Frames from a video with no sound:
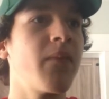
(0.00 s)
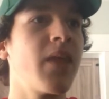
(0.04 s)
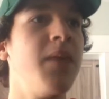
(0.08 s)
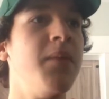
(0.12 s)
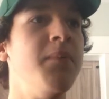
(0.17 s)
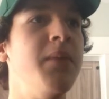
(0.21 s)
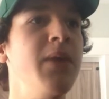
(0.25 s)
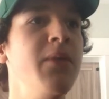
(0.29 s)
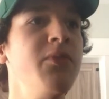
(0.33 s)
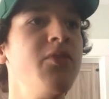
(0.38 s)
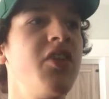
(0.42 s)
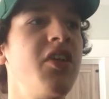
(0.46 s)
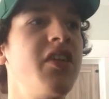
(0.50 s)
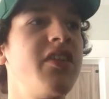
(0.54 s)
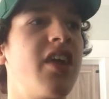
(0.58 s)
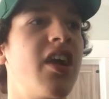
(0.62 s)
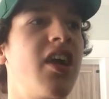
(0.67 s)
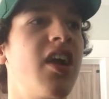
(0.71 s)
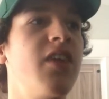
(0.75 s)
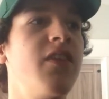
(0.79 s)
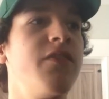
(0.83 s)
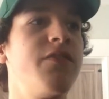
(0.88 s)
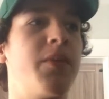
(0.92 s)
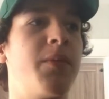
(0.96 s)
Mims was
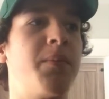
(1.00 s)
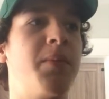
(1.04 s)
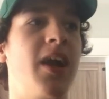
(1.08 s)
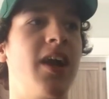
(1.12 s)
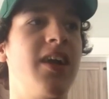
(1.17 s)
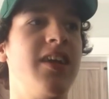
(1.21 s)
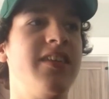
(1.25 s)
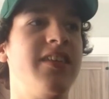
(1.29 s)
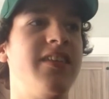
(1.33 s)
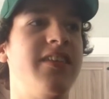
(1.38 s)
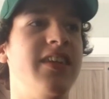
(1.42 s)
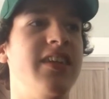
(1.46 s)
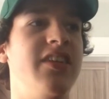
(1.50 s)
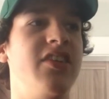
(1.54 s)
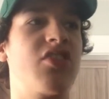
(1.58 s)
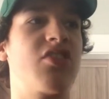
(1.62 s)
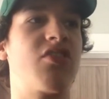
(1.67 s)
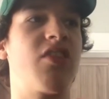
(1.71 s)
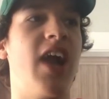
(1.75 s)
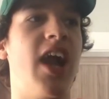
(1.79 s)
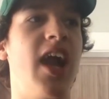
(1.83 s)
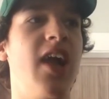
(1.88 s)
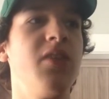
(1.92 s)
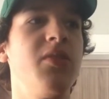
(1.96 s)
hurt for part of the season,
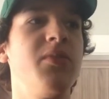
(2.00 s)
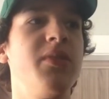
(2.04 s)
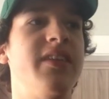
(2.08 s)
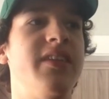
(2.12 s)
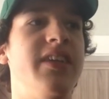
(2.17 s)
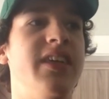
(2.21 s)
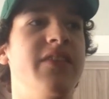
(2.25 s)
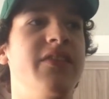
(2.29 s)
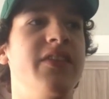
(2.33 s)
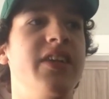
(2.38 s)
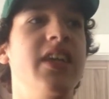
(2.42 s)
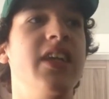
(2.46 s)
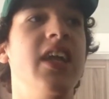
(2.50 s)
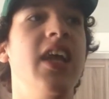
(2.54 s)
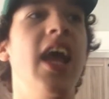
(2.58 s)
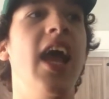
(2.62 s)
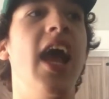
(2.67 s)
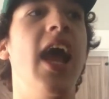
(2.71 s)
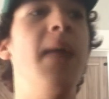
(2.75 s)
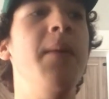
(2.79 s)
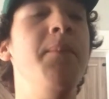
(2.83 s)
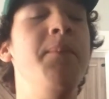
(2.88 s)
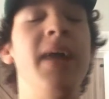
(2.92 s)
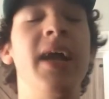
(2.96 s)
Crowder was even,
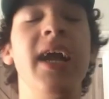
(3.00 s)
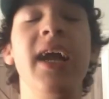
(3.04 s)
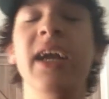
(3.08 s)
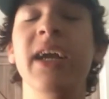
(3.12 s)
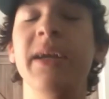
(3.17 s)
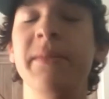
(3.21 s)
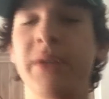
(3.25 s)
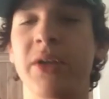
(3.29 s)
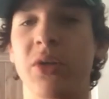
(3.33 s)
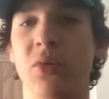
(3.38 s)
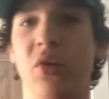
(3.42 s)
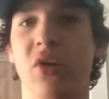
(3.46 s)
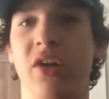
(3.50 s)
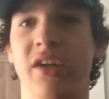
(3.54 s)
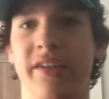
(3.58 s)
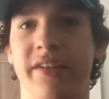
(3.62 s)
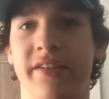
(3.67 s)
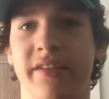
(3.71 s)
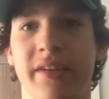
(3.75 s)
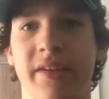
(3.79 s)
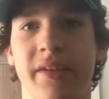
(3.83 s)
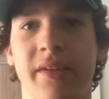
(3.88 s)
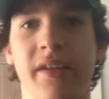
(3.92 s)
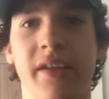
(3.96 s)
and Perryman
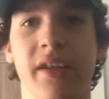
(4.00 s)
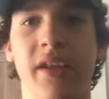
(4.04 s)
was.